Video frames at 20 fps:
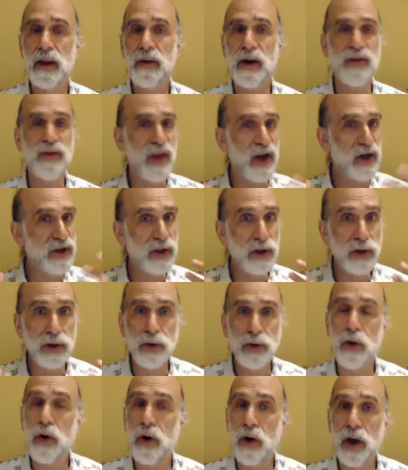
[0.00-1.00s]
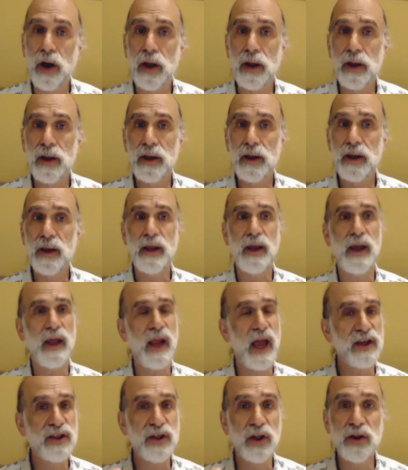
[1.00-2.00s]
If there's a law, it
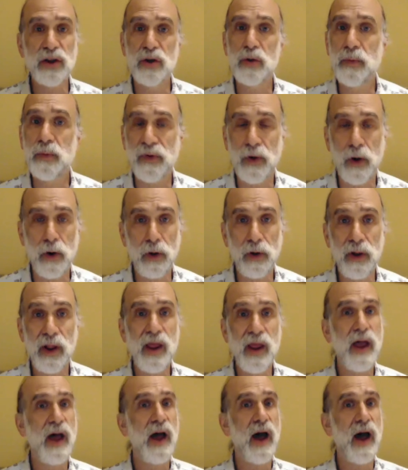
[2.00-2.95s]
has a loophole,